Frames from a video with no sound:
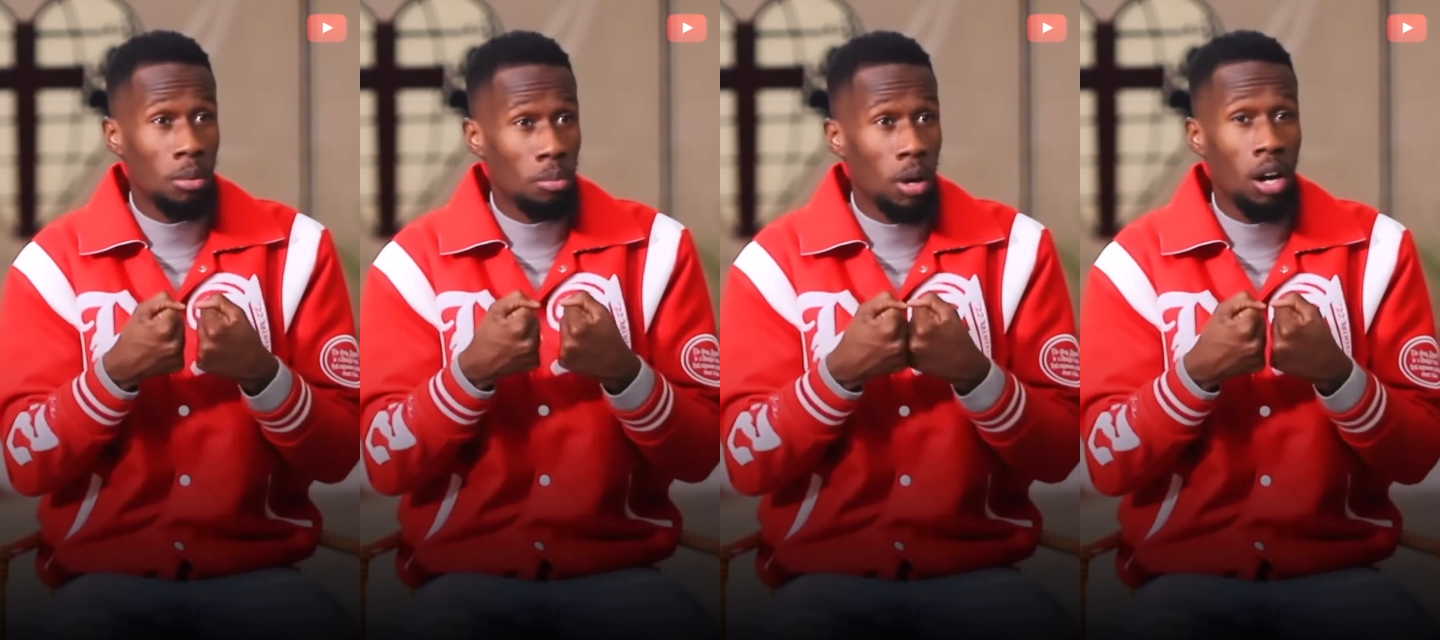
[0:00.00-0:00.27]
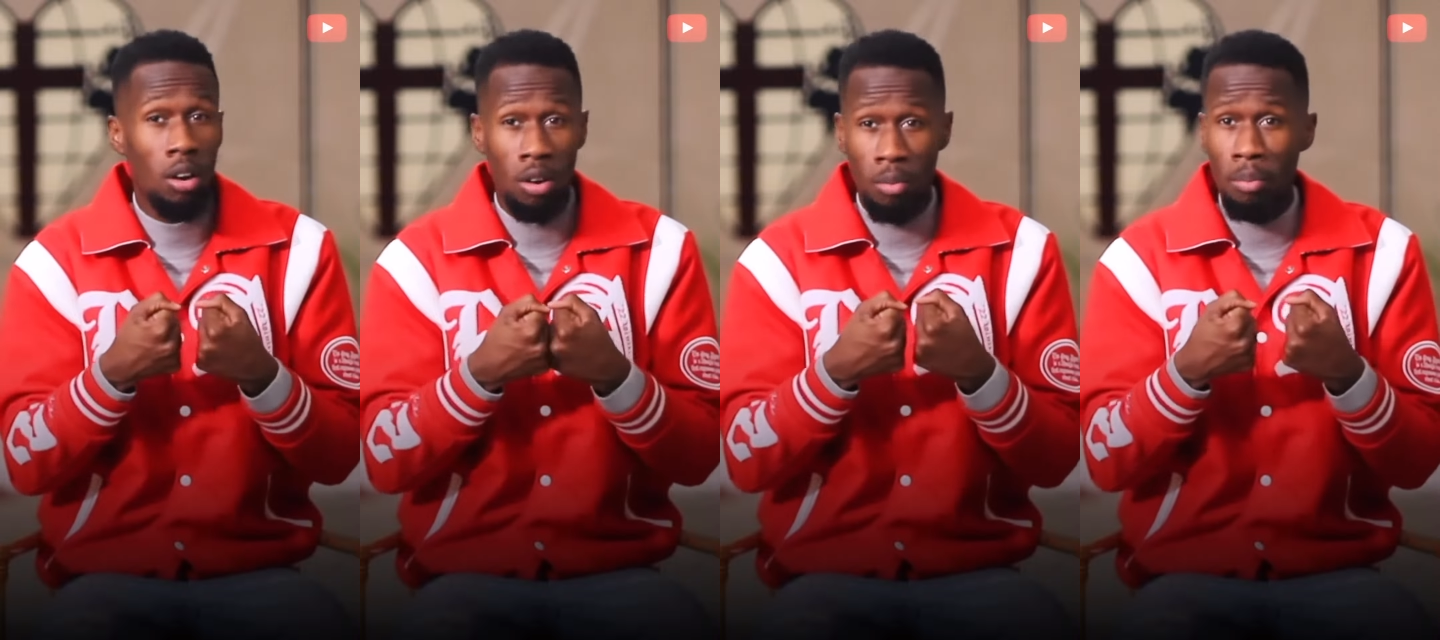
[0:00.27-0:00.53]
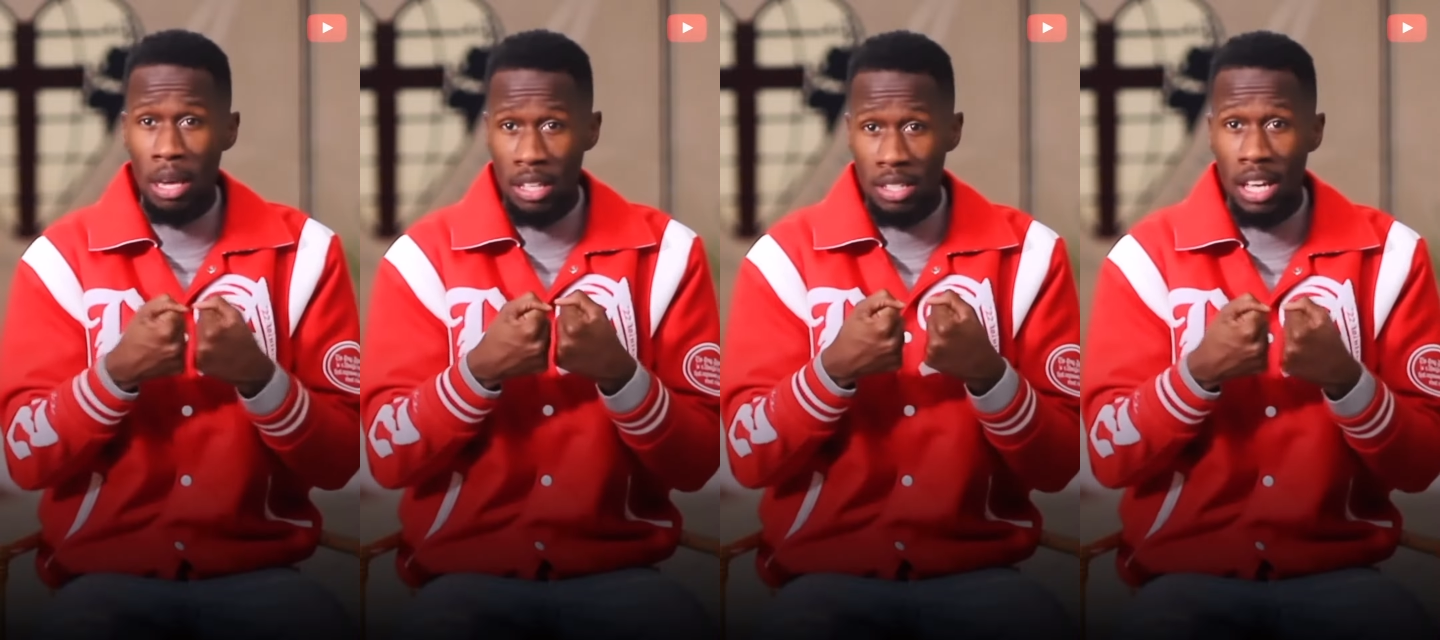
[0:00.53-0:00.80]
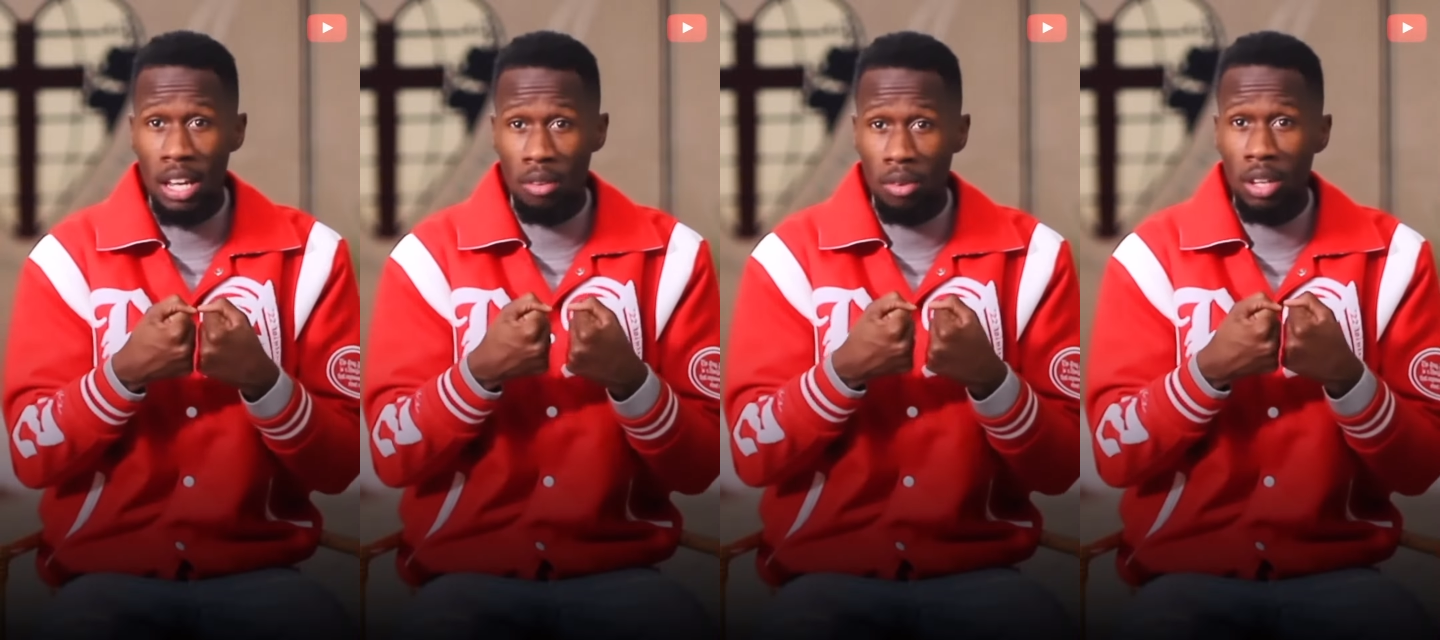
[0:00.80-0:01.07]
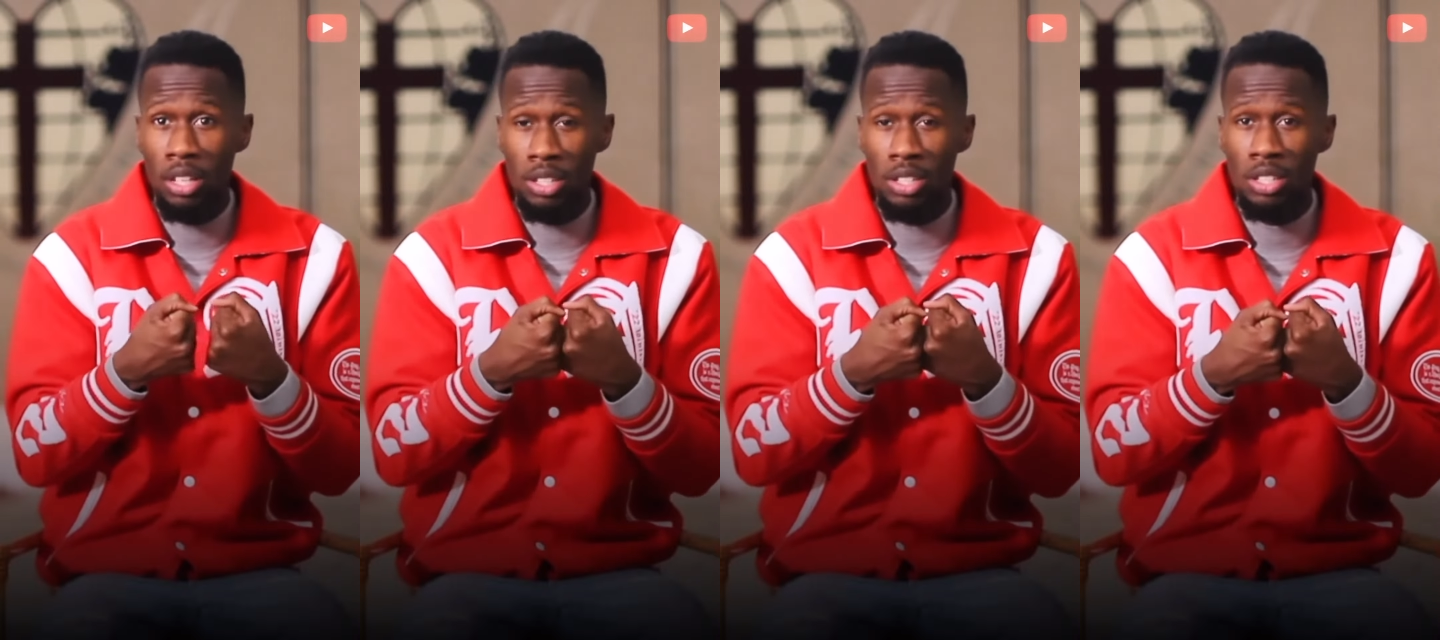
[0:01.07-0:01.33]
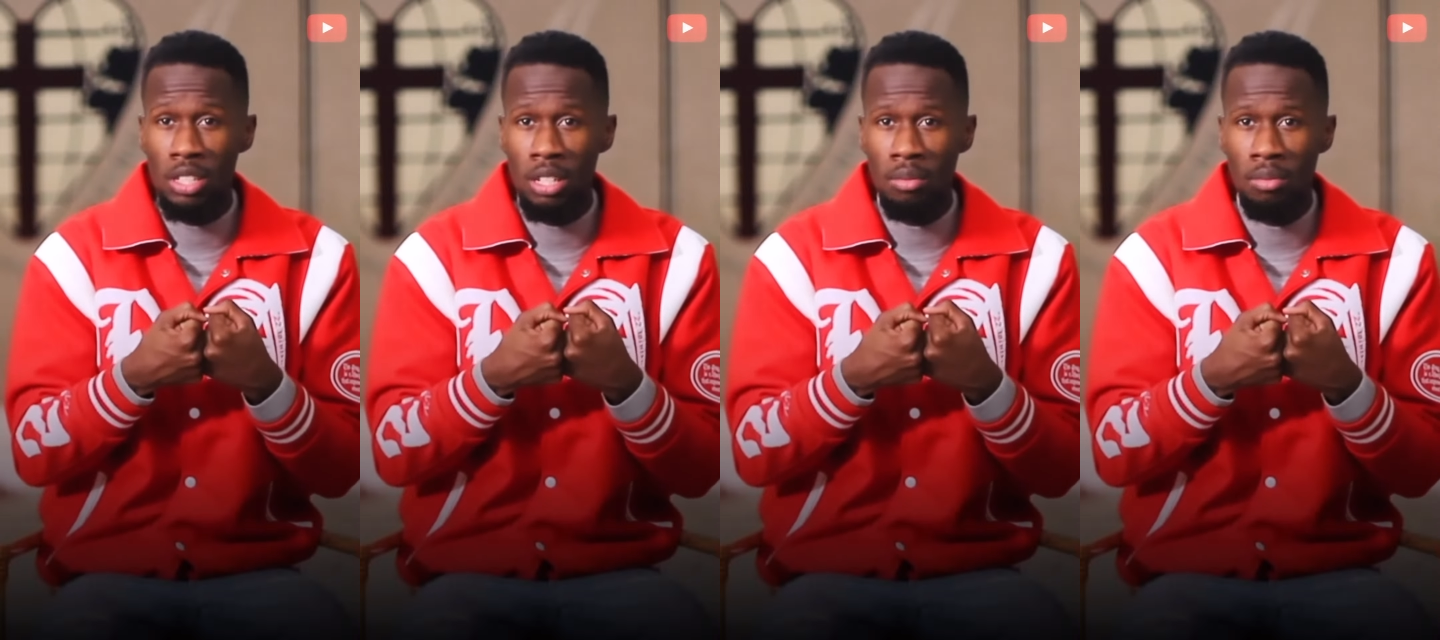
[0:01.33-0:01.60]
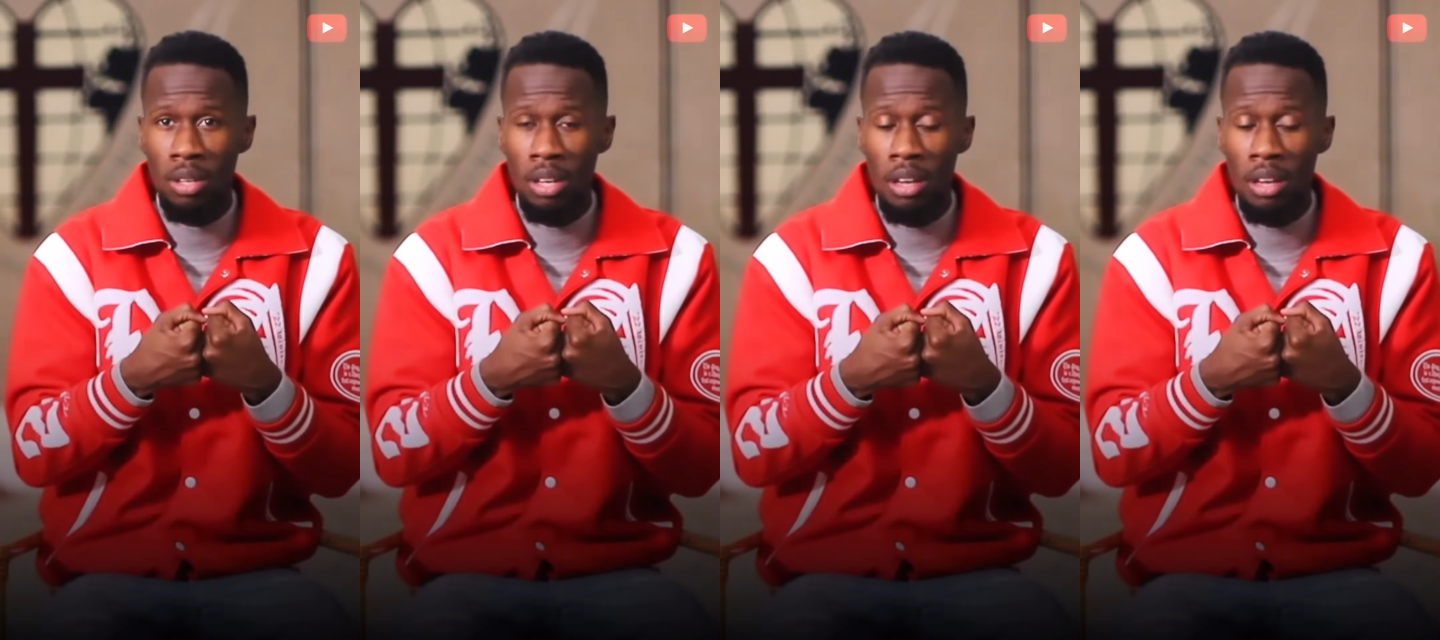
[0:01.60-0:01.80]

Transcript: maintain a relationship.